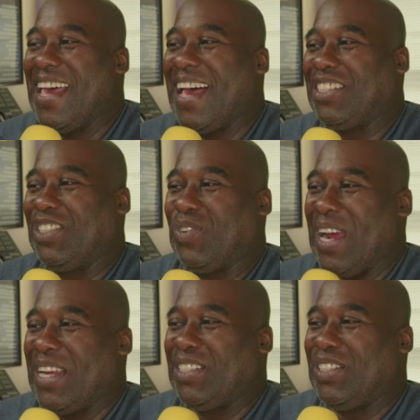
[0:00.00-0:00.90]
A
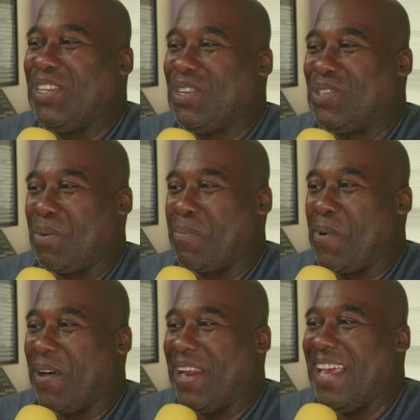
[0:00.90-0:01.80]
strange news
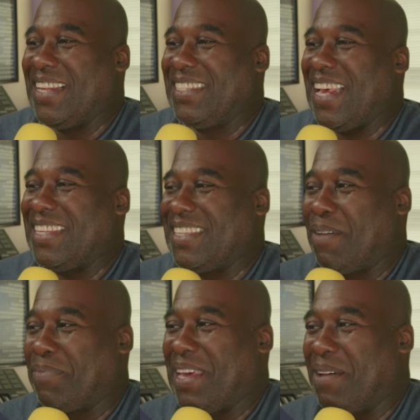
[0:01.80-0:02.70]
report hints at
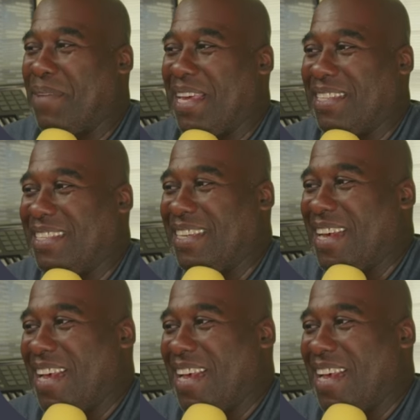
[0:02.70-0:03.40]
something amiss.